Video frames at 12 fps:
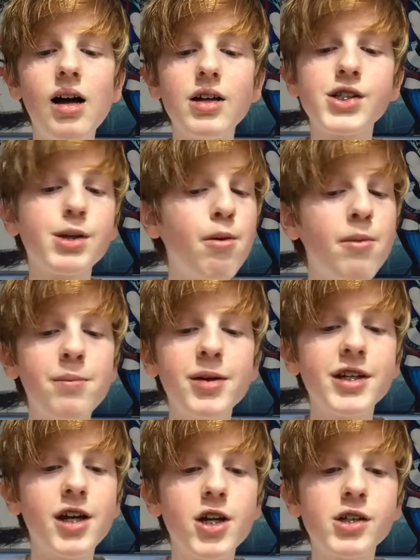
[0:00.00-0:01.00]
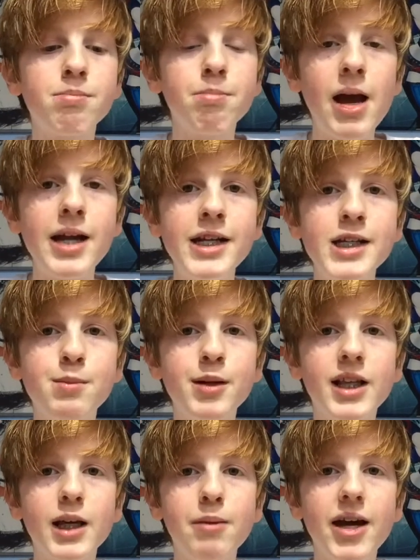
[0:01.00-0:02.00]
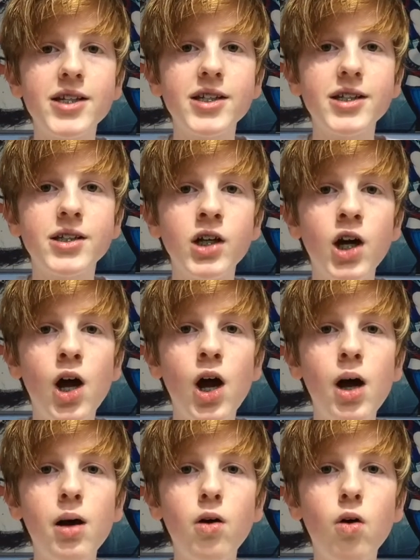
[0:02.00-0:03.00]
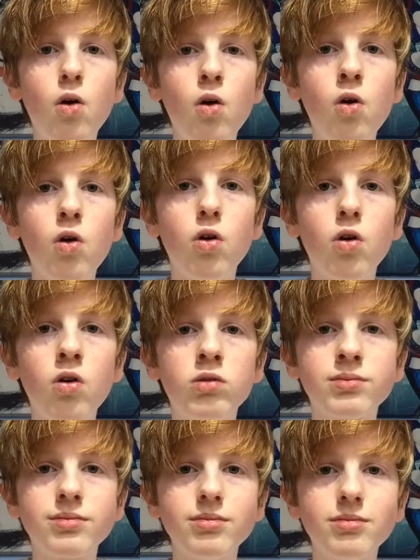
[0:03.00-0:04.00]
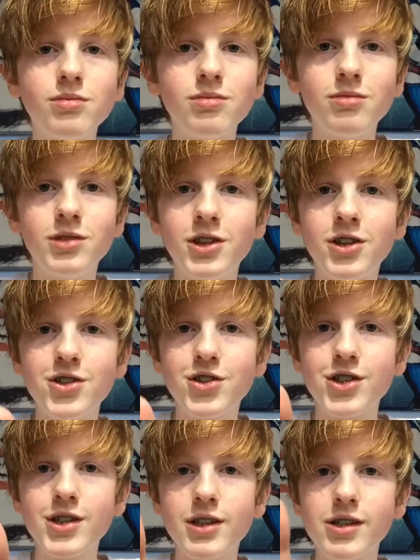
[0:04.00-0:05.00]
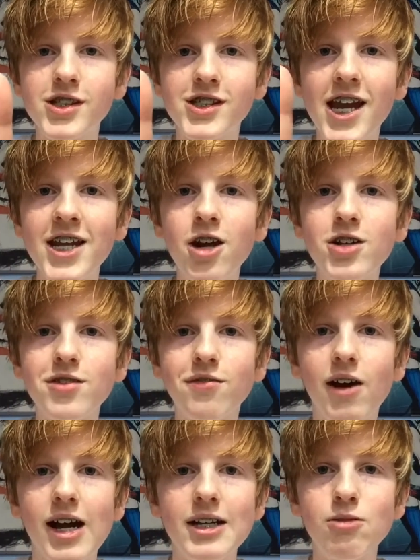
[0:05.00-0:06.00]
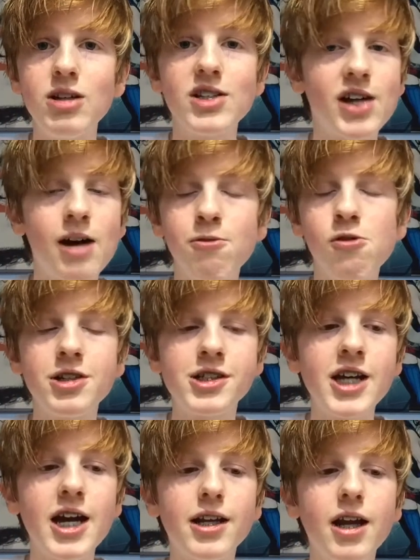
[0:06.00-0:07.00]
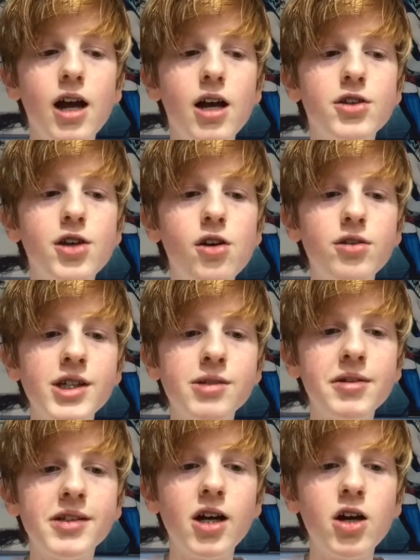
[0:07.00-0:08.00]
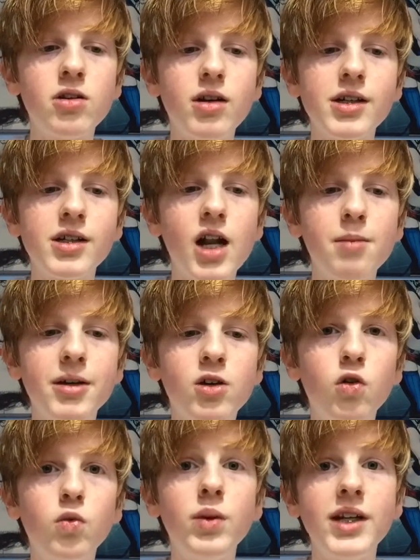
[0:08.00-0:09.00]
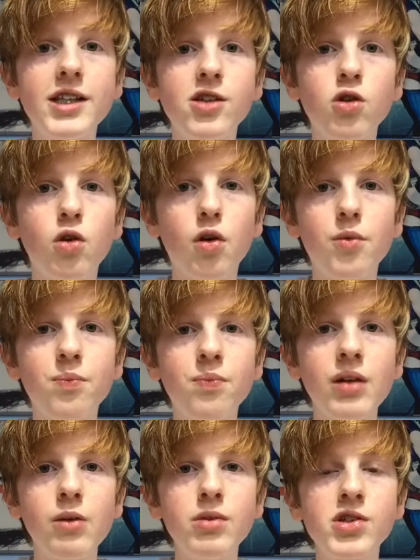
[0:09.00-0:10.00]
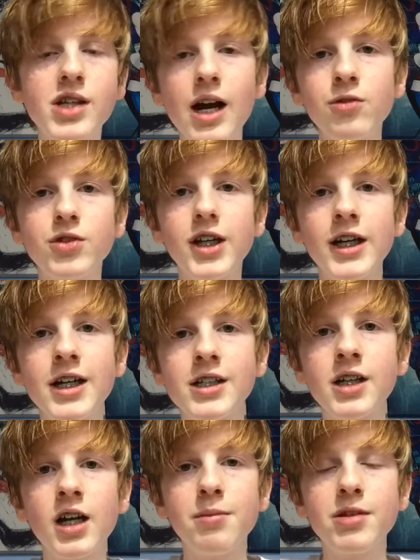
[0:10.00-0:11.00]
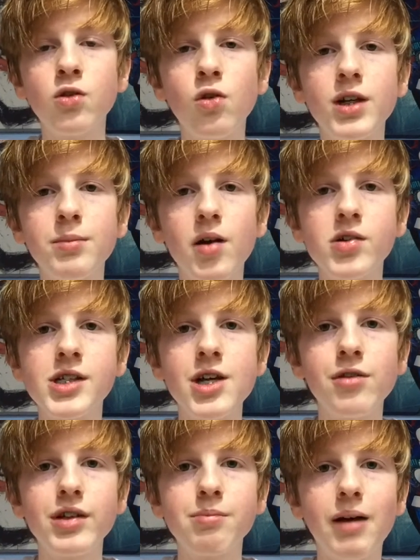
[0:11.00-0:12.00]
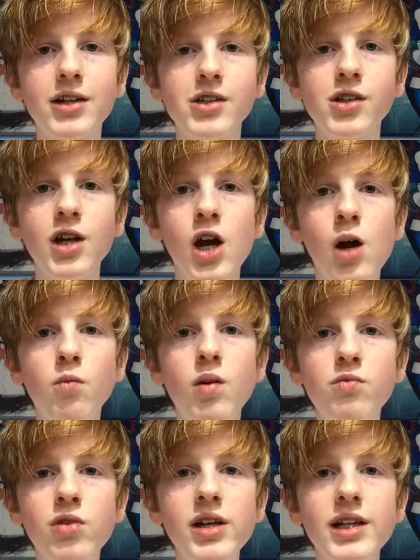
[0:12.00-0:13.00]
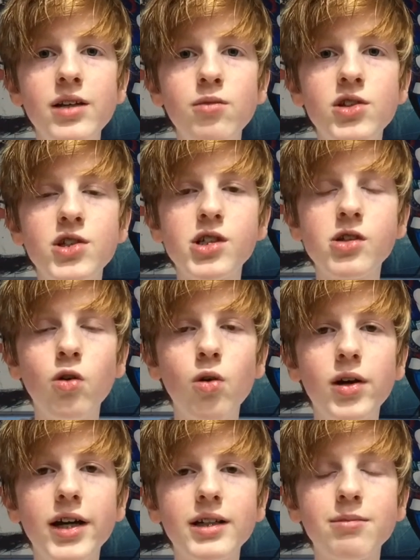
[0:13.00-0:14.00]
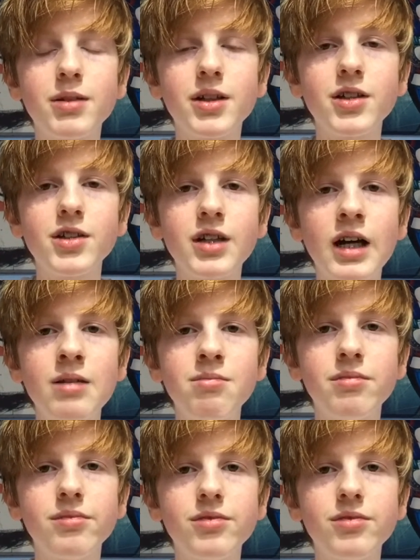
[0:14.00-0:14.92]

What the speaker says: some of my videos may need to be clickbaited, or you could just stay notified, which I've already said. So this video is going to be called We Need to Talk, which sounds like it's going to be talking about serious matters, when really we're just talking because I'm